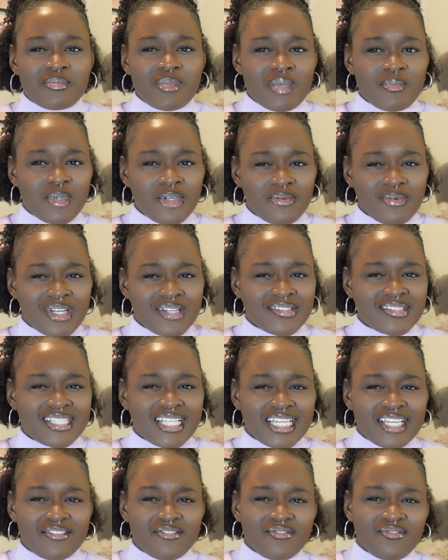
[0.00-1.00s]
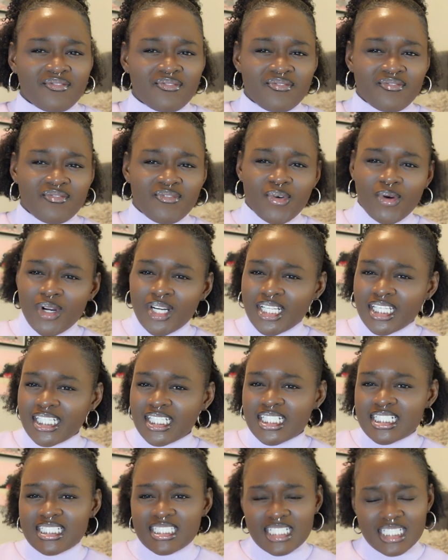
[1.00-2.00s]
maybe around like 40
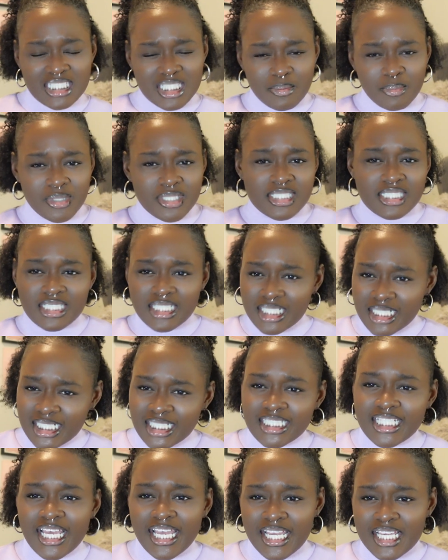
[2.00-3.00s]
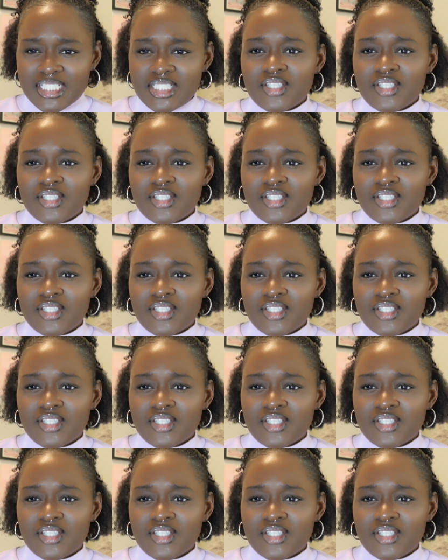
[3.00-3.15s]
to 60% of the day.